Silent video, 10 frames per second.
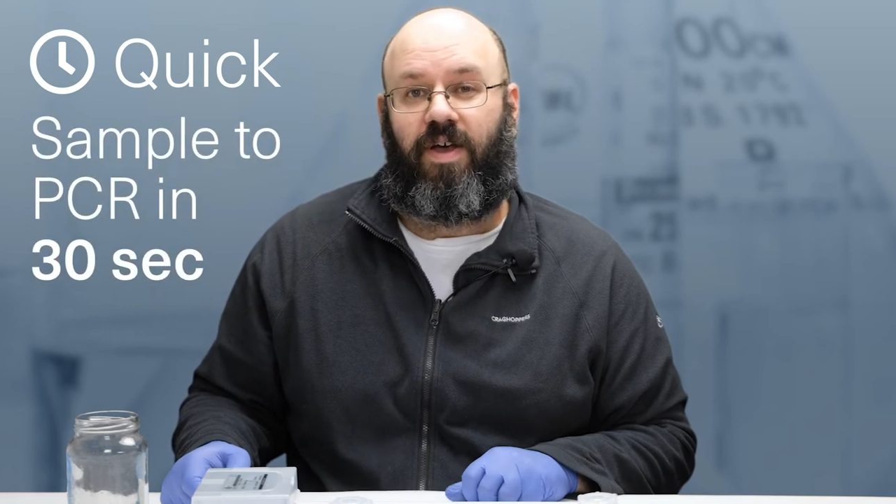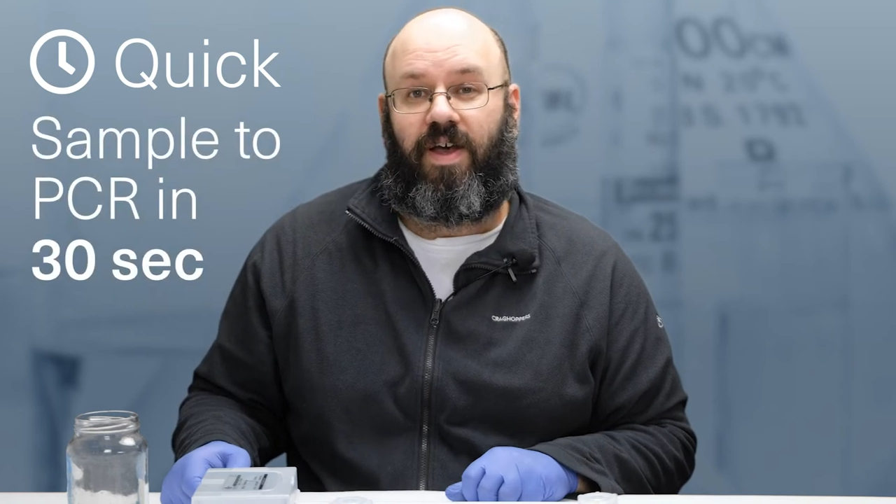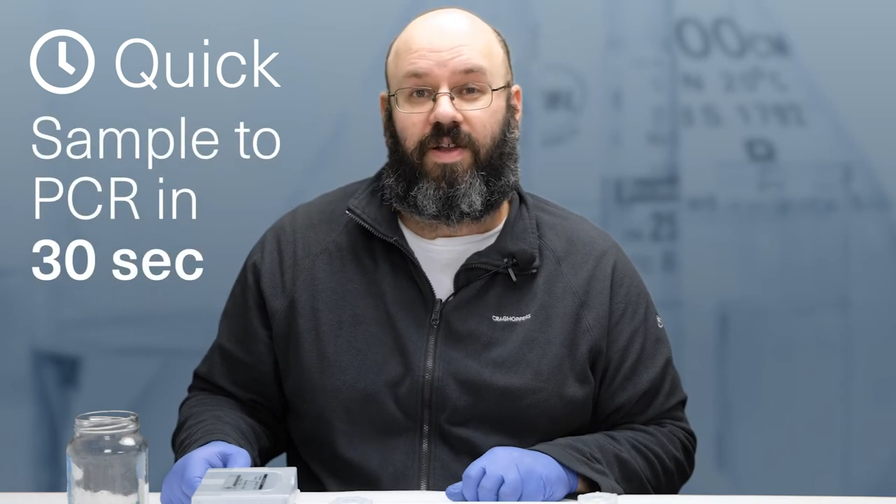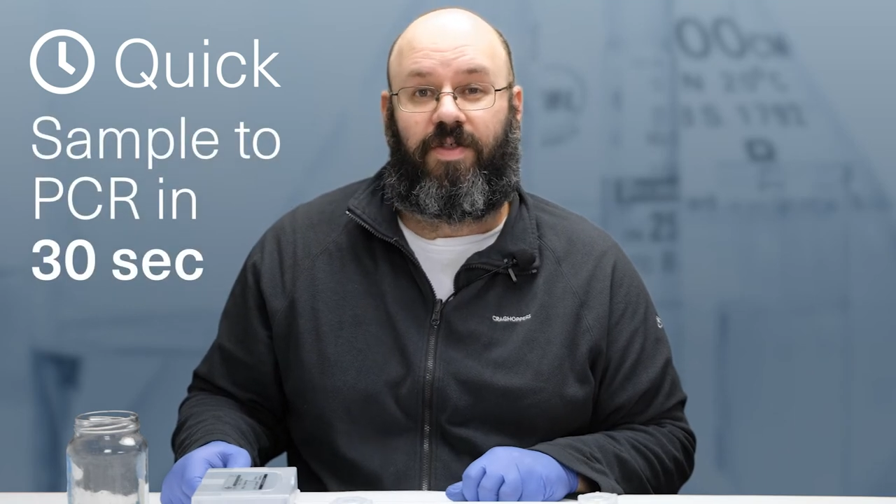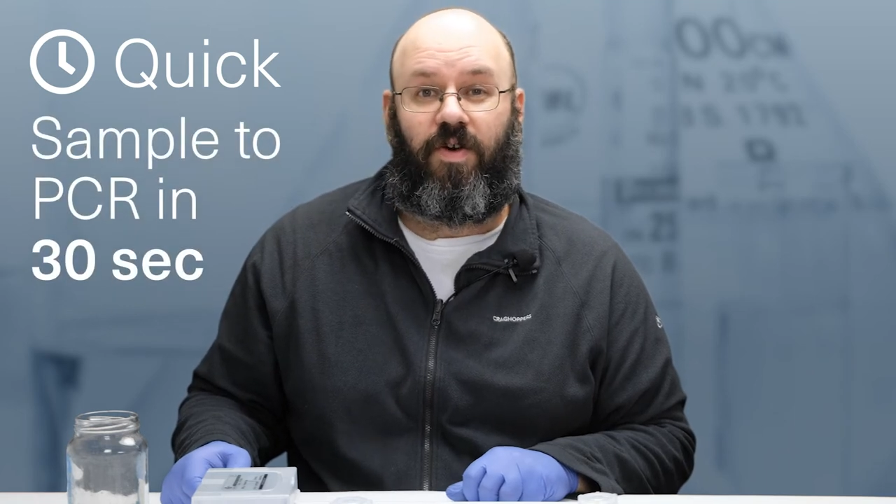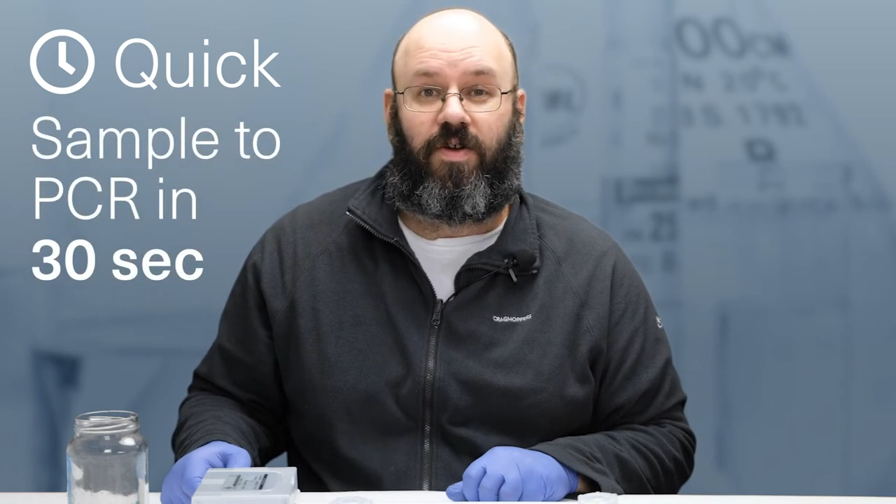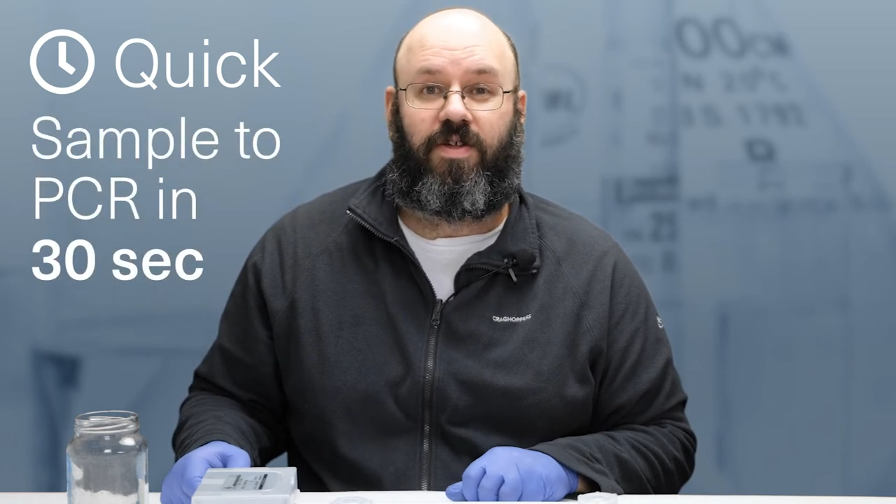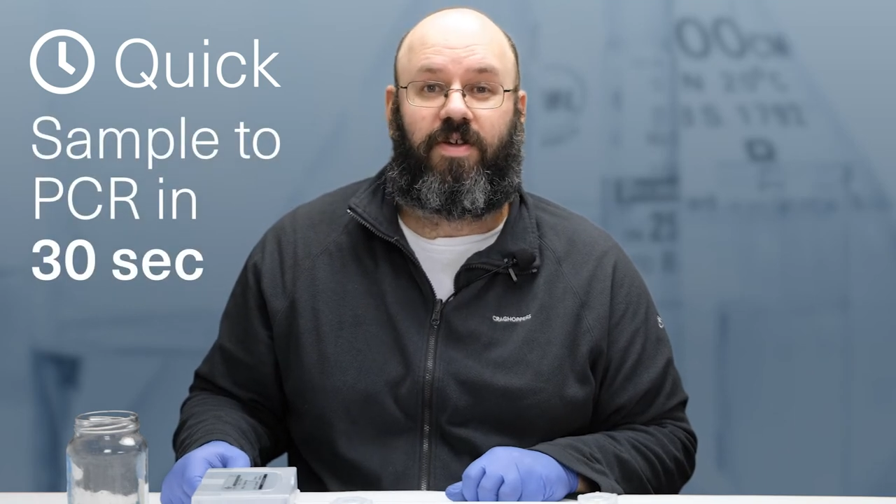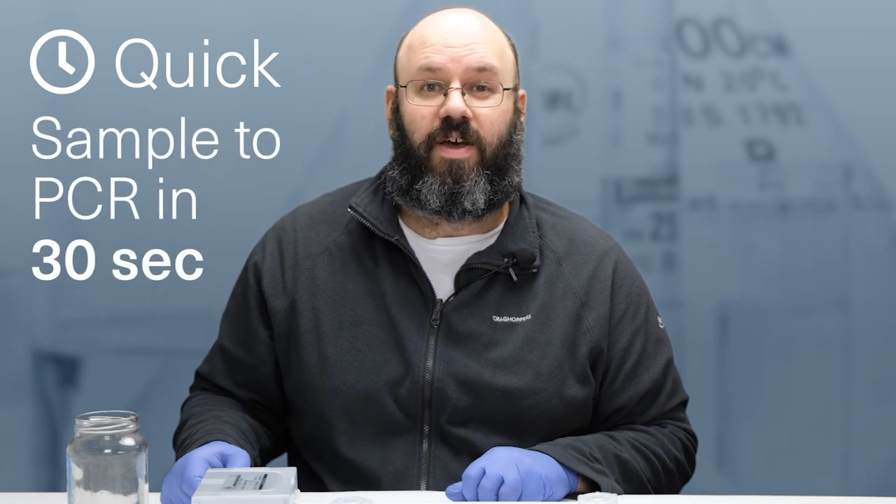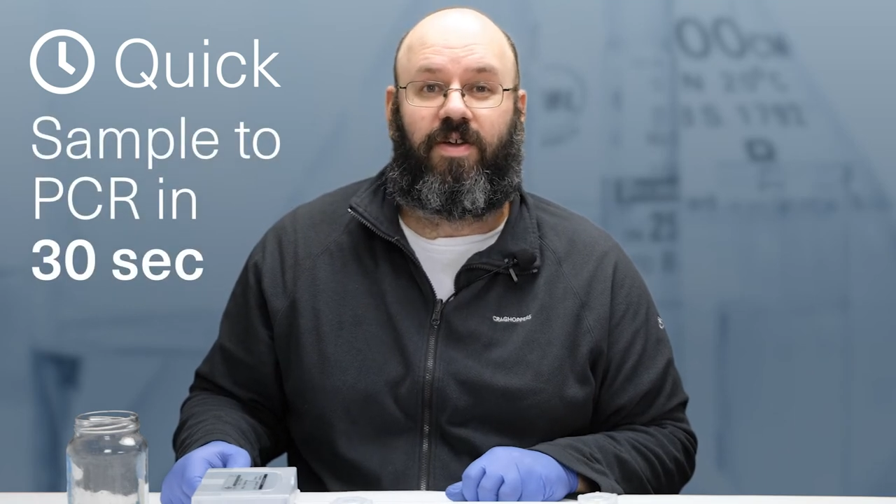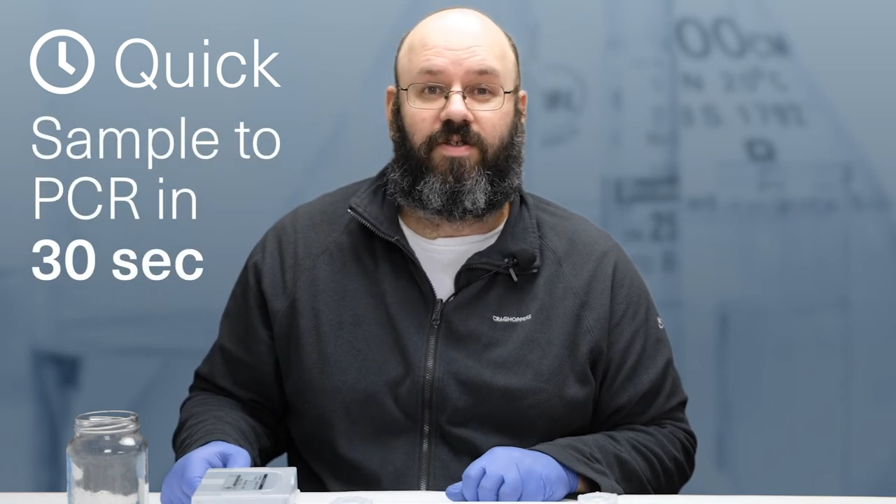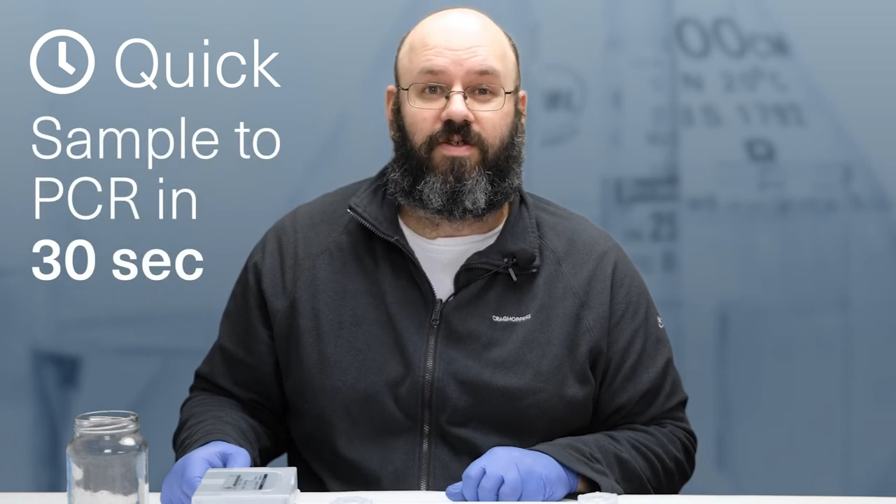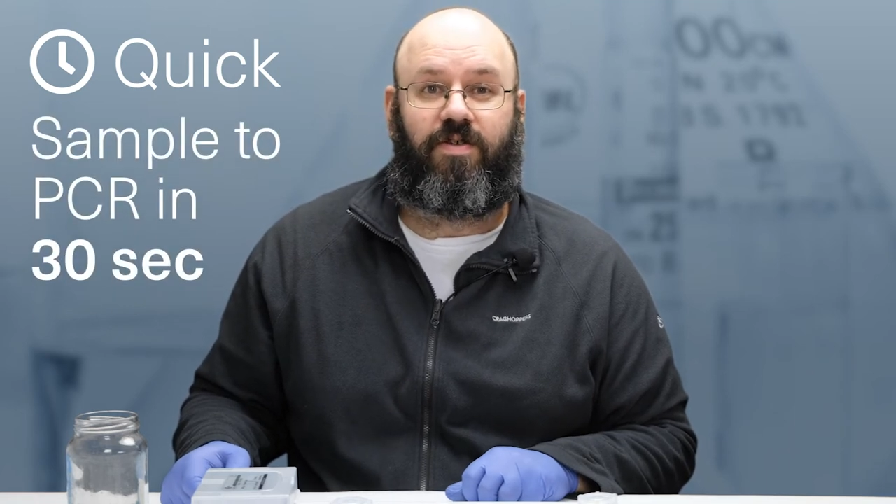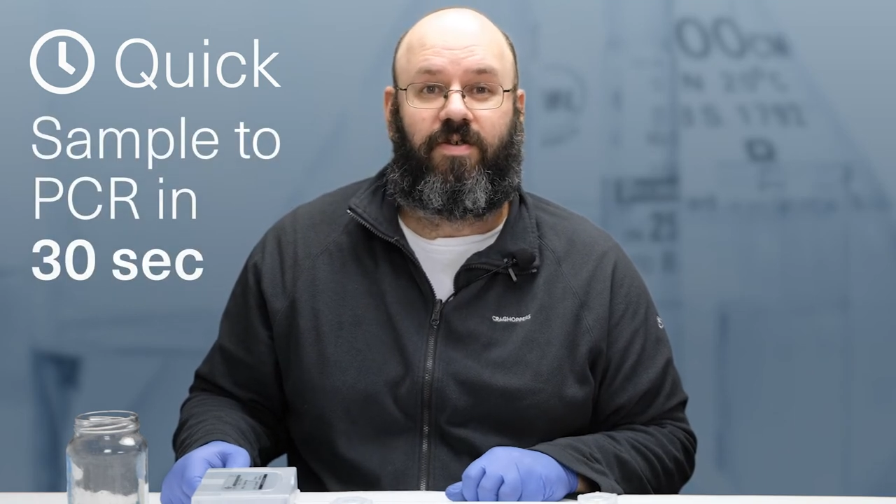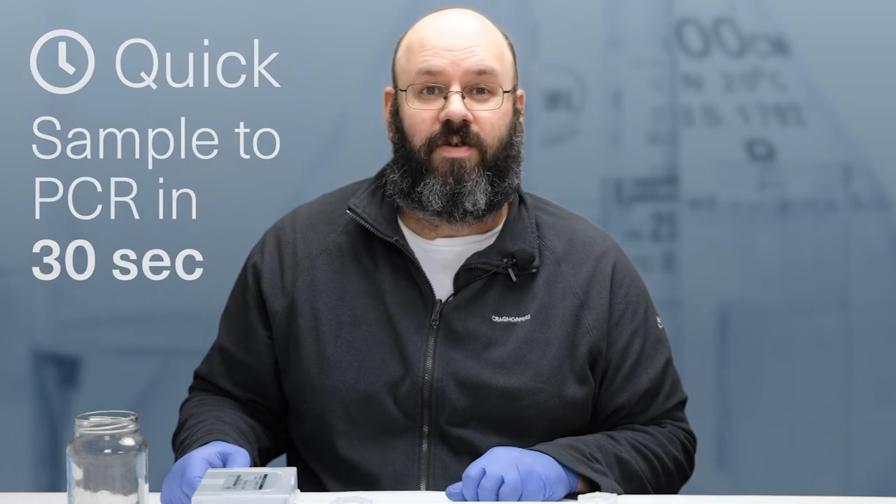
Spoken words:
in 30 seconds.